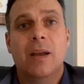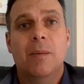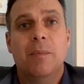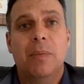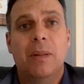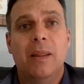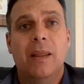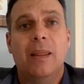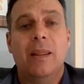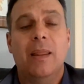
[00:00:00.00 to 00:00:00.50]

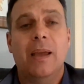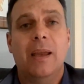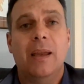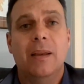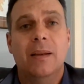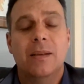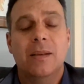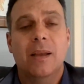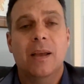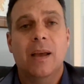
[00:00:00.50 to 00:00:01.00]

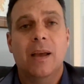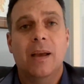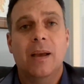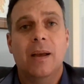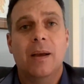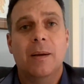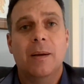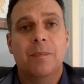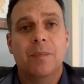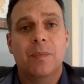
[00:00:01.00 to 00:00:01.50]
completely
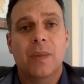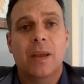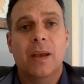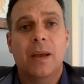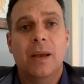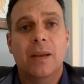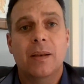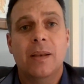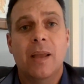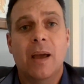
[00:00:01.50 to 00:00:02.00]

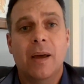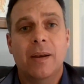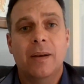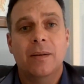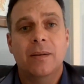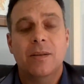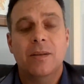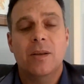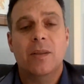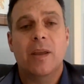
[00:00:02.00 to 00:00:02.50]

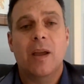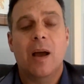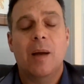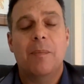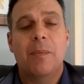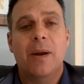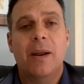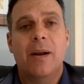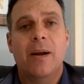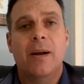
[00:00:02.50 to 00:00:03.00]
done to the
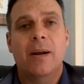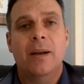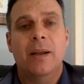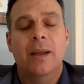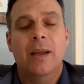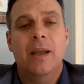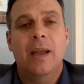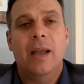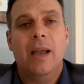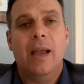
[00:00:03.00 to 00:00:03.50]
operator.
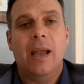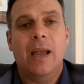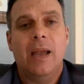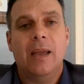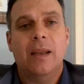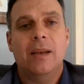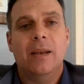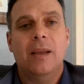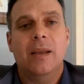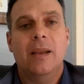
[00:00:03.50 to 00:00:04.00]

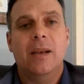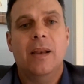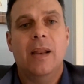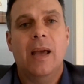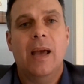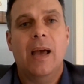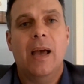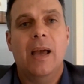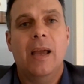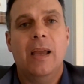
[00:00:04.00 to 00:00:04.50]
And
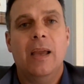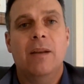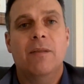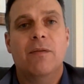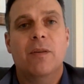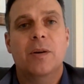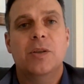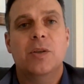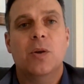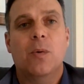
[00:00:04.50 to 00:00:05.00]

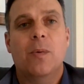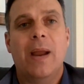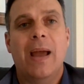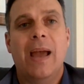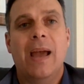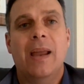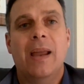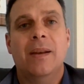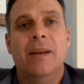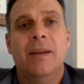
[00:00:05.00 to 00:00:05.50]
in virtual
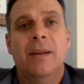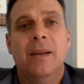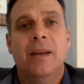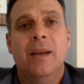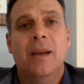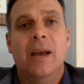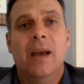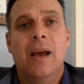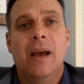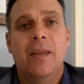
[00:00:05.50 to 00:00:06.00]
RAN,
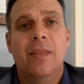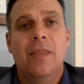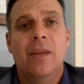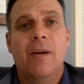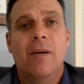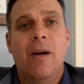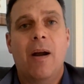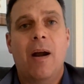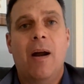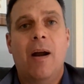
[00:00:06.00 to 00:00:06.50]

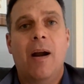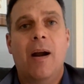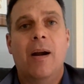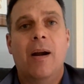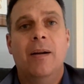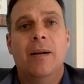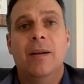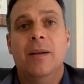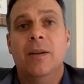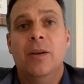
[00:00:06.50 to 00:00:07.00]
there
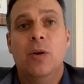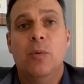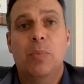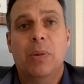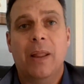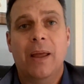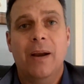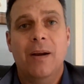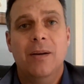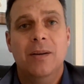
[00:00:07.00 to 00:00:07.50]
are new
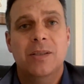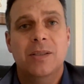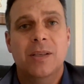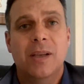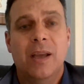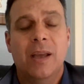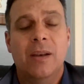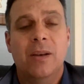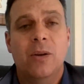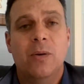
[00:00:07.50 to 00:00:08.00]

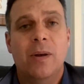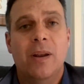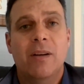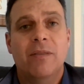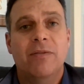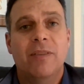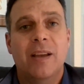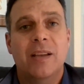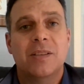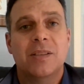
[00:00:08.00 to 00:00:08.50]
players and new
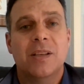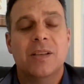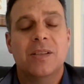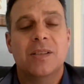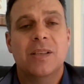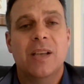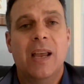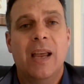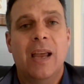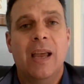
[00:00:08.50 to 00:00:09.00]

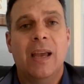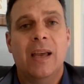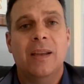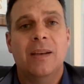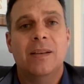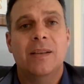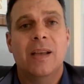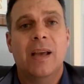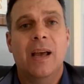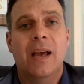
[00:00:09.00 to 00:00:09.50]
interfaces
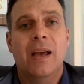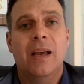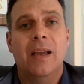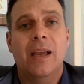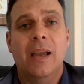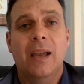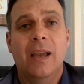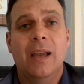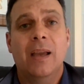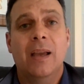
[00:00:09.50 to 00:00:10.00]

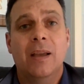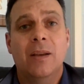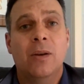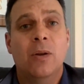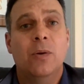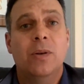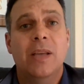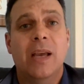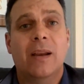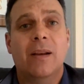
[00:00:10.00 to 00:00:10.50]
and
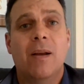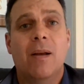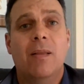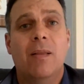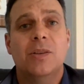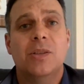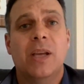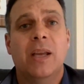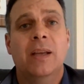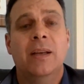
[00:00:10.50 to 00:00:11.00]
new
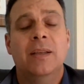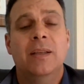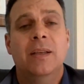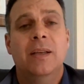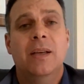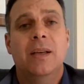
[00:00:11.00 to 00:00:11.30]
technology.